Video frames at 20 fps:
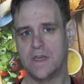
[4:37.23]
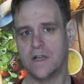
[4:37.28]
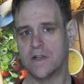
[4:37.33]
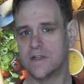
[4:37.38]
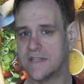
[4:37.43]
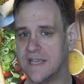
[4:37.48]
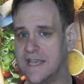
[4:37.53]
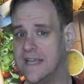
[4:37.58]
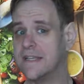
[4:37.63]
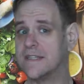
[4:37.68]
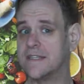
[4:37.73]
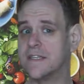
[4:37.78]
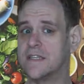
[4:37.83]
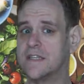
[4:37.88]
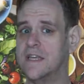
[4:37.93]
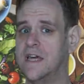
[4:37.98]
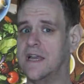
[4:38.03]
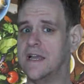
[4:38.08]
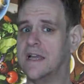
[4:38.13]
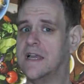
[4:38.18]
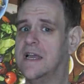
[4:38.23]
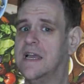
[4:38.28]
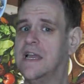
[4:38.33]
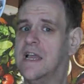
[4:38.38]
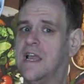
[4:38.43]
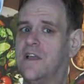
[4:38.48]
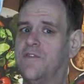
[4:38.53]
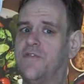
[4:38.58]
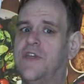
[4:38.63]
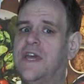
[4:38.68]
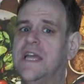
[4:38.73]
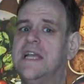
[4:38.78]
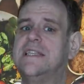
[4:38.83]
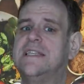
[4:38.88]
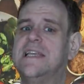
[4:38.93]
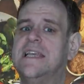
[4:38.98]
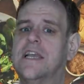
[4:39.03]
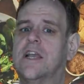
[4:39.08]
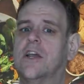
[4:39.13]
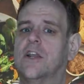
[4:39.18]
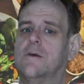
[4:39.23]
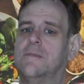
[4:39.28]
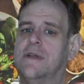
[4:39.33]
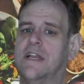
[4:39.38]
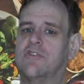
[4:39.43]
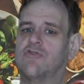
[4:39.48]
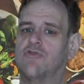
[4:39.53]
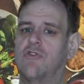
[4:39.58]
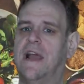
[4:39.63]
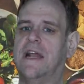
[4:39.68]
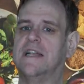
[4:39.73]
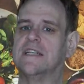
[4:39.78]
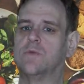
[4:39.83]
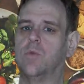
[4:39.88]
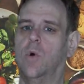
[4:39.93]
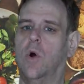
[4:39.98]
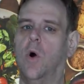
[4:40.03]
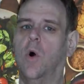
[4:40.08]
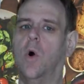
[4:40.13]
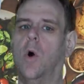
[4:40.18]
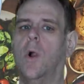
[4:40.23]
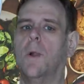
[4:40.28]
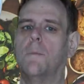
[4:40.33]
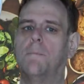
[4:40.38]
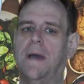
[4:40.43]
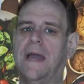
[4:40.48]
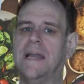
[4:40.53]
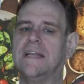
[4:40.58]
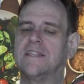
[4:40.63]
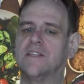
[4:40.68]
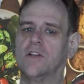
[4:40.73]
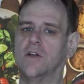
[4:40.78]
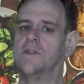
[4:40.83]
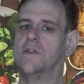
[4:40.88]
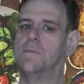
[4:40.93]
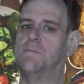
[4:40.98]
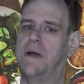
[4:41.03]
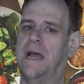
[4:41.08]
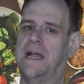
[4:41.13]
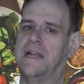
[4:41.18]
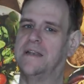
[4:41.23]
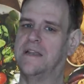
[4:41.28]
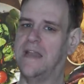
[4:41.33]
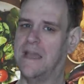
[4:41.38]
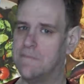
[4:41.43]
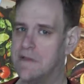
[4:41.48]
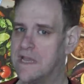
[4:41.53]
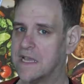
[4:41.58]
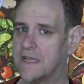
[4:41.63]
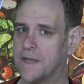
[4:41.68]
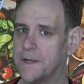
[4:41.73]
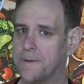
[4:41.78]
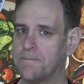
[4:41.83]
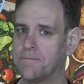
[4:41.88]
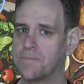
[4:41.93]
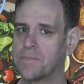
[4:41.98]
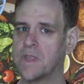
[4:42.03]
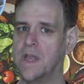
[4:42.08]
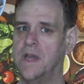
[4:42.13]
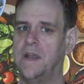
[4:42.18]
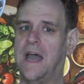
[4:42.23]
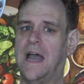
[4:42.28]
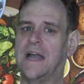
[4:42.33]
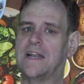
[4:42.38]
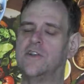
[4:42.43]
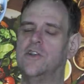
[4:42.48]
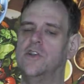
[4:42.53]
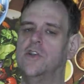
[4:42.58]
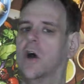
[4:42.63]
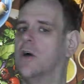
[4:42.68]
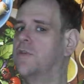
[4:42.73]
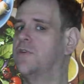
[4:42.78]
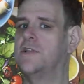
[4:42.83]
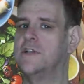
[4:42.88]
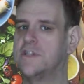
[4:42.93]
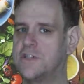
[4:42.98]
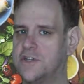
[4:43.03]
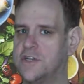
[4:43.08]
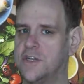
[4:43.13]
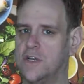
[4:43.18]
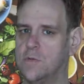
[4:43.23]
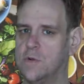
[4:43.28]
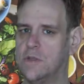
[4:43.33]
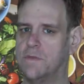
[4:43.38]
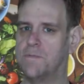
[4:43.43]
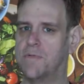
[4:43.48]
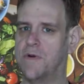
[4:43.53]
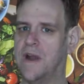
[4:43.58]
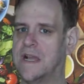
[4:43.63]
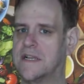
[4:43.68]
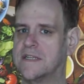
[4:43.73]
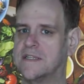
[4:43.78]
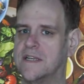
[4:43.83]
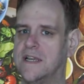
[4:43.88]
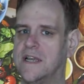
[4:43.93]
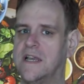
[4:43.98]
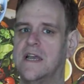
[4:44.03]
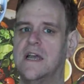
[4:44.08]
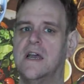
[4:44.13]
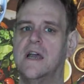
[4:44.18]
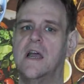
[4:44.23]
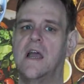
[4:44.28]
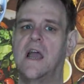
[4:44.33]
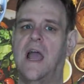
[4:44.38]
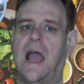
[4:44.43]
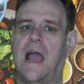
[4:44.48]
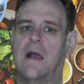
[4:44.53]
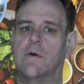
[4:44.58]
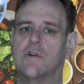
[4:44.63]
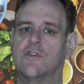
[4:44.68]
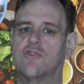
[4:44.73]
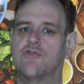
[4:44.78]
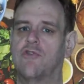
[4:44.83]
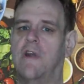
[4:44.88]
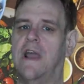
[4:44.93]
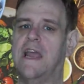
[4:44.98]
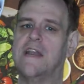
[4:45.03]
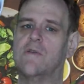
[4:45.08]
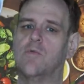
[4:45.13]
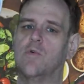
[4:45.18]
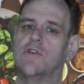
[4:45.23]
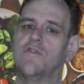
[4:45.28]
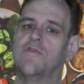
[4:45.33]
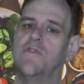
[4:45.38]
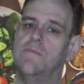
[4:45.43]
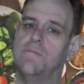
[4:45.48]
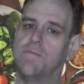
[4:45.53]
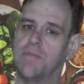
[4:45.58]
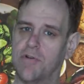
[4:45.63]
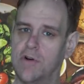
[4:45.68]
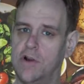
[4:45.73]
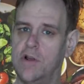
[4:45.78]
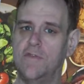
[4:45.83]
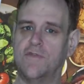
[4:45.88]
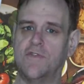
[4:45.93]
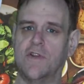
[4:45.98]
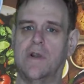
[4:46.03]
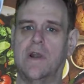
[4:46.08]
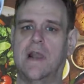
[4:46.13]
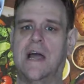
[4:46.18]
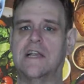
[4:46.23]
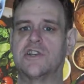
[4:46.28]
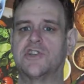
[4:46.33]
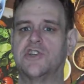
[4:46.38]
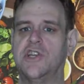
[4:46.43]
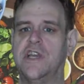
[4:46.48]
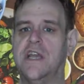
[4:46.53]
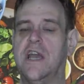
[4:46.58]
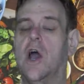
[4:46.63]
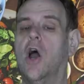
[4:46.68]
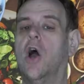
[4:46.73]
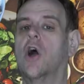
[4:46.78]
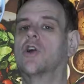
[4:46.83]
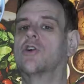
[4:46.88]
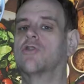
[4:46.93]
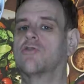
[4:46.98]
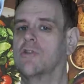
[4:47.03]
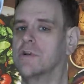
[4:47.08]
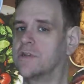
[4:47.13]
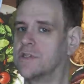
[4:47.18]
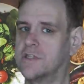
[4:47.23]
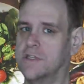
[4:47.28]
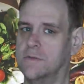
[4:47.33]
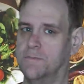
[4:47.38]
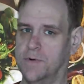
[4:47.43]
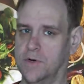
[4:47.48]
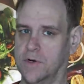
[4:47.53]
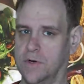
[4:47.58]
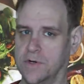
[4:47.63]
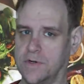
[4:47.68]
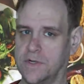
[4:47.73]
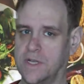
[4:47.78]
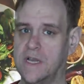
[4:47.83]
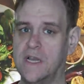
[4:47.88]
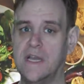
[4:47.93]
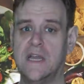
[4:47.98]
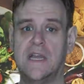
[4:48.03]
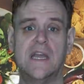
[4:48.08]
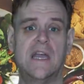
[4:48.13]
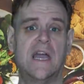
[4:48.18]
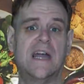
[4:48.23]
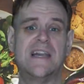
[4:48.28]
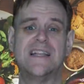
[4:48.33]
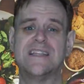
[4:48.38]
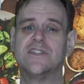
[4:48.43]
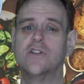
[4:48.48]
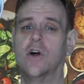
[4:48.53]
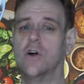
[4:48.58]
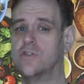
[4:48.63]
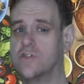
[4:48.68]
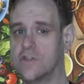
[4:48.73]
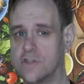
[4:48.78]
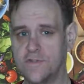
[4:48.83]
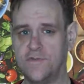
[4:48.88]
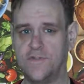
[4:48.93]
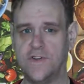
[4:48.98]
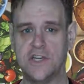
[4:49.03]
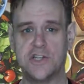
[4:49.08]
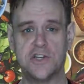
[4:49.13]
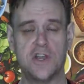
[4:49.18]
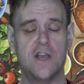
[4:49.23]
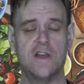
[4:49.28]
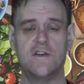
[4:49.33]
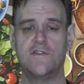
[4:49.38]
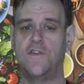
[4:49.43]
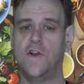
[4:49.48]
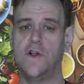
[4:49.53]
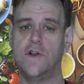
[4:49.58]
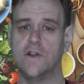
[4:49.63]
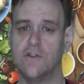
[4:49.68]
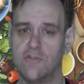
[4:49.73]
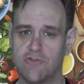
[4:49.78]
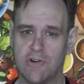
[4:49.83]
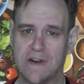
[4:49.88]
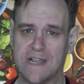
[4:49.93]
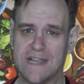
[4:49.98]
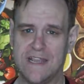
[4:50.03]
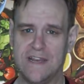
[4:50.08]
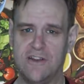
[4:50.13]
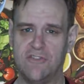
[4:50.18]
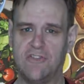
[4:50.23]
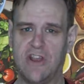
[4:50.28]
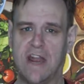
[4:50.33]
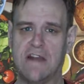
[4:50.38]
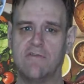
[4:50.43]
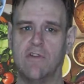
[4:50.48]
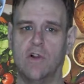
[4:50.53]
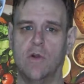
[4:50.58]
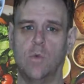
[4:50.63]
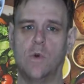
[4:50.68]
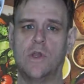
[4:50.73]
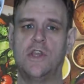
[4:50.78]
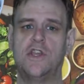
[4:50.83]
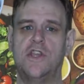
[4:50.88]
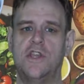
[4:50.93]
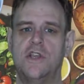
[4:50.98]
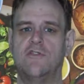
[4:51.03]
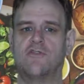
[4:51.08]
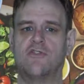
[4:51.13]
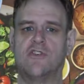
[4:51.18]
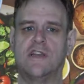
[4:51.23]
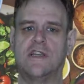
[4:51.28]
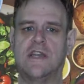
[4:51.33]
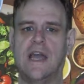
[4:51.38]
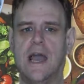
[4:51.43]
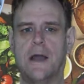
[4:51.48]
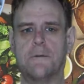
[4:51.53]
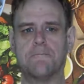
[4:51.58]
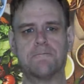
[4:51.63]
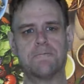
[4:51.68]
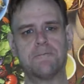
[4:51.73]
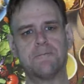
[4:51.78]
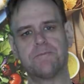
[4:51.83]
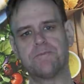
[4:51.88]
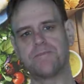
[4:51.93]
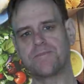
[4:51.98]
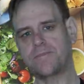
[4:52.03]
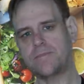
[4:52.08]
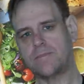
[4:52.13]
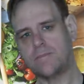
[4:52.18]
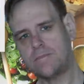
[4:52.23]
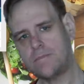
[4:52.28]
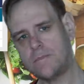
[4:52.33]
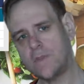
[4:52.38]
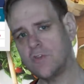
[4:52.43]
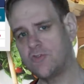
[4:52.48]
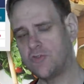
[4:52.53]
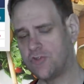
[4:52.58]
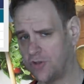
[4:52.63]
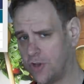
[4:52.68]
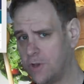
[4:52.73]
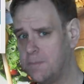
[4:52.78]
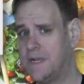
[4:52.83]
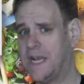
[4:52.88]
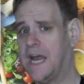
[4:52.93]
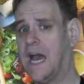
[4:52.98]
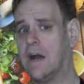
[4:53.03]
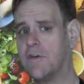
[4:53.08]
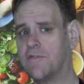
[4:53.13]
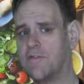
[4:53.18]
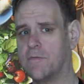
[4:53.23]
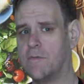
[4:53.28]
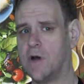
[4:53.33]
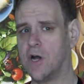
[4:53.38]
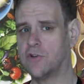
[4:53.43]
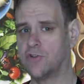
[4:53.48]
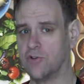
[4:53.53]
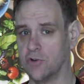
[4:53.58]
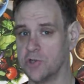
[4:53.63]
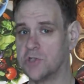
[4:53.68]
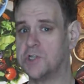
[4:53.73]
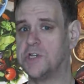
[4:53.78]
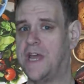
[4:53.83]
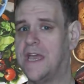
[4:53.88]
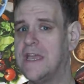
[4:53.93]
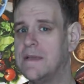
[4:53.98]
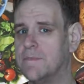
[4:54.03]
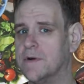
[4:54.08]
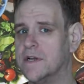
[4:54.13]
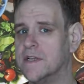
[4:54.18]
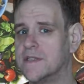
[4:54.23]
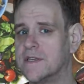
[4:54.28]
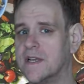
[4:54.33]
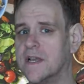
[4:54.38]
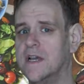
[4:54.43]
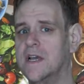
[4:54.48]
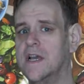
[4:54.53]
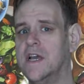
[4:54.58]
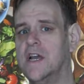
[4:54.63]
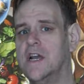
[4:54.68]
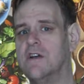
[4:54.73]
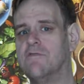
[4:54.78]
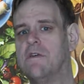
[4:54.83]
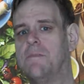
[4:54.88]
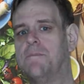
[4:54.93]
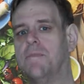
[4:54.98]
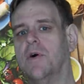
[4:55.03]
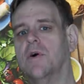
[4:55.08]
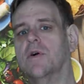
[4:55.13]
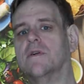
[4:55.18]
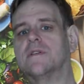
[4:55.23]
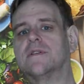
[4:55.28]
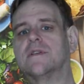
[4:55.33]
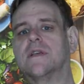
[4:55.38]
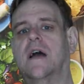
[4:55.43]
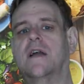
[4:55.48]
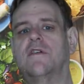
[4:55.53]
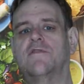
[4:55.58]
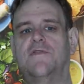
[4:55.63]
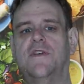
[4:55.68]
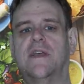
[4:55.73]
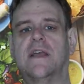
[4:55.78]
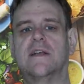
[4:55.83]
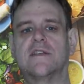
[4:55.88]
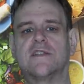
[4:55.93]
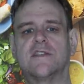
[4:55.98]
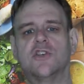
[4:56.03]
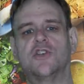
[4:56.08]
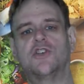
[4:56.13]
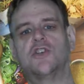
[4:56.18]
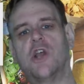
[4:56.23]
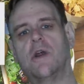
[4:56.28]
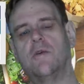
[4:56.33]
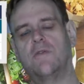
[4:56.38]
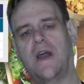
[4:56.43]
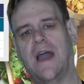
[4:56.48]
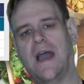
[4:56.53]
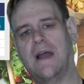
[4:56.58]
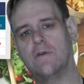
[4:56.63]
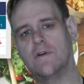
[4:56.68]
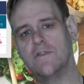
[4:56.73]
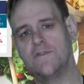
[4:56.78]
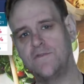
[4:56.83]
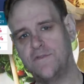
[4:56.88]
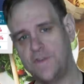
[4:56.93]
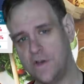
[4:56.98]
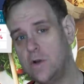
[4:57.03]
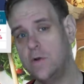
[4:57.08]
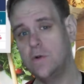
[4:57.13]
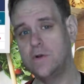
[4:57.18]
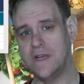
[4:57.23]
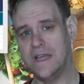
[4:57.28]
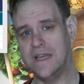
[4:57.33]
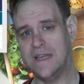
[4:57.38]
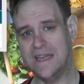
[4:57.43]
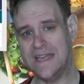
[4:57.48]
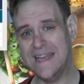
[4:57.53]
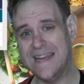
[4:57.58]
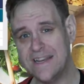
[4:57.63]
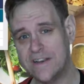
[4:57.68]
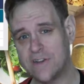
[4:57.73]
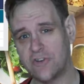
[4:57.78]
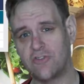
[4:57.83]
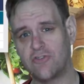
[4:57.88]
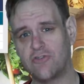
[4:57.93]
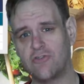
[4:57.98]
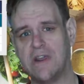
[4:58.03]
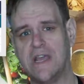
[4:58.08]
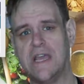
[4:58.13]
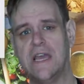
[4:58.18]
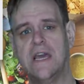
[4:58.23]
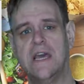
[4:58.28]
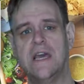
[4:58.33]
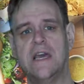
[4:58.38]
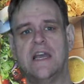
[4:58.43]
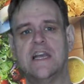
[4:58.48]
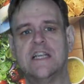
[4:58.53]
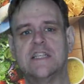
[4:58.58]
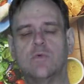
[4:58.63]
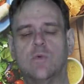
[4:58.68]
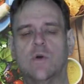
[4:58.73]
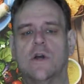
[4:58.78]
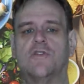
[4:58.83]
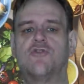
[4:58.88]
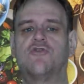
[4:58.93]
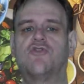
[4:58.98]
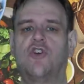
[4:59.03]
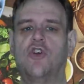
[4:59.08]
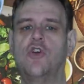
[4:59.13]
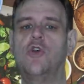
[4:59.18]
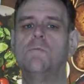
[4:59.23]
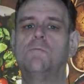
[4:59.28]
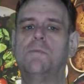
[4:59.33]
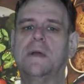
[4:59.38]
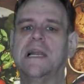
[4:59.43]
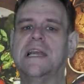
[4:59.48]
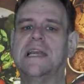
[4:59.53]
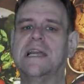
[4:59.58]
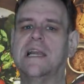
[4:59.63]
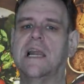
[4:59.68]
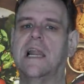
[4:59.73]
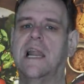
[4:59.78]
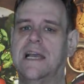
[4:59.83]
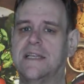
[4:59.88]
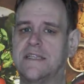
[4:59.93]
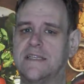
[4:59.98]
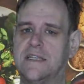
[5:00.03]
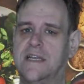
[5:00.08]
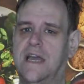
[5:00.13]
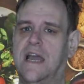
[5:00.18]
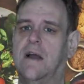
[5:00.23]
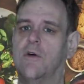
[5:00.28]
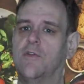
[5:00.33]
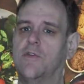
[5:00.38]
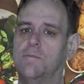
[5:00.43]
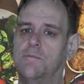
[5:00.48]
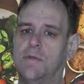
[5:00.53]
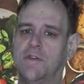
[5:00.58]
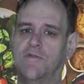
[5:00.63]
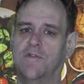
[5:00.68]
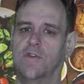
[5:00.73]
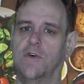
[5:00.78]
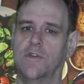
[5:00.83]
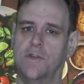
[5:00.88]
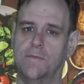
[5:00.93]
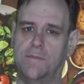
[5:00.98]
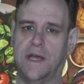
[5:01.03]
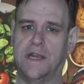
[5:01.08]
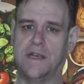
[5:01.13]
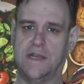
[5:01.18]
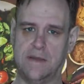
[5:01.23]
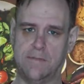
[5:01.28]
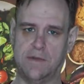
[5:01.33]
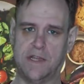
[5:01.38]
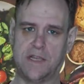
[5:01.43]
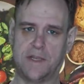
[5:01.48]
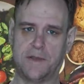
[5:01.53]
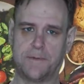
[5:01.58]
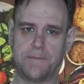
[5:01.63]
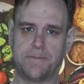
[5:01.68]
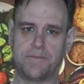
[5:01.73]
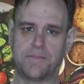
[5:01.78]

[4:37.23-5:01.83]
Because here's the thing, if these economic trends were all based on the pandemic and had nothing to do with Brexit, our trade would have improved on last year across the board. And it's not just fish, food and drink in general were hugely down. Zooming out from our Dutch neighbours, Reports cite figures that show that our food industry is worth £2 billion less now than before the pandemic.